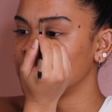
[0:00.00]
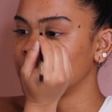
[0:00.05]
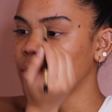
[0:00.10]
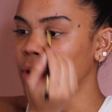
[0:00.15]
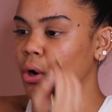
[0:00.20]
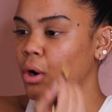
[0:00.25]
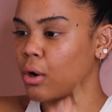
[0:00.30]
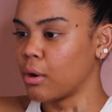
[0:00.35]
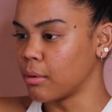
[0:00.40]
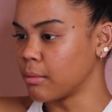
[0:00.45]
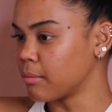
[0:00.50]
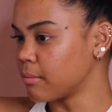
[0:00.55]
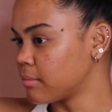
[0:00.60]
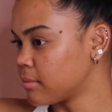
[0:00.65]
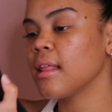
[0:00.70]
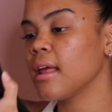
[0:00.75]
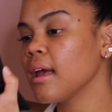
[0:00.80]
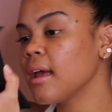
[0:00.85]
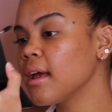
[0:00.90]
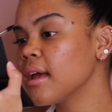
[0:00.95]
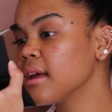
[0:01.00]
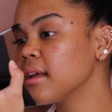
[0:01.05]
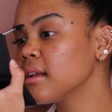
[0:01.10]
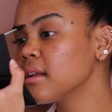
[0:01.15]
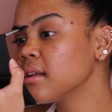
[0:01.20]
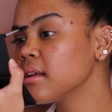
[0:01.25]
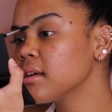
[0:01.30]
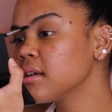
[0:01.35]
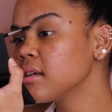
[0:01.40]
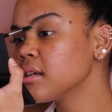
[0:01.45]
Boom.
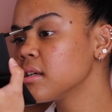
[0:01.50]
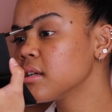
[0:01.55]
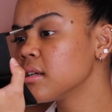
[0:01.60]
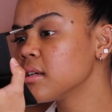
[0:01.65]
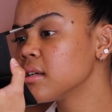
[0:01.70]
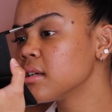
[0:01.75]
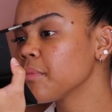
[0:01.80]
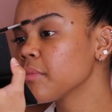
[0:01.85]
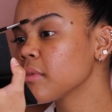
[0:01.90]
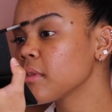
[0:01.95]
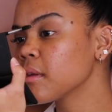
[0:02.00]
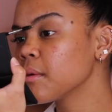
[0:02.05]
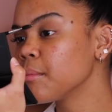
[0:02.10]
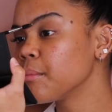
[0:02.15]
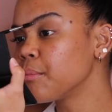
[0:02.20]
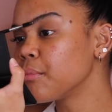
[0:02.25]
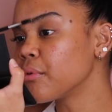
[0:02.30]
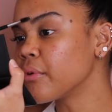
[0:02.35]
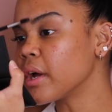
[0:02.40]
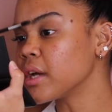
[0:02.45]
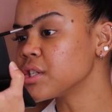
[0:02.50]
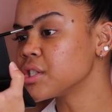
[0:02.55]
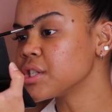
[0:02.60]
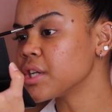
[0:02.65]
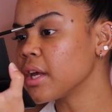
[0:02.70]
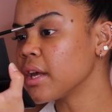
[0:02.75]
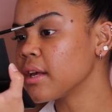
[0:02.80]
Then brush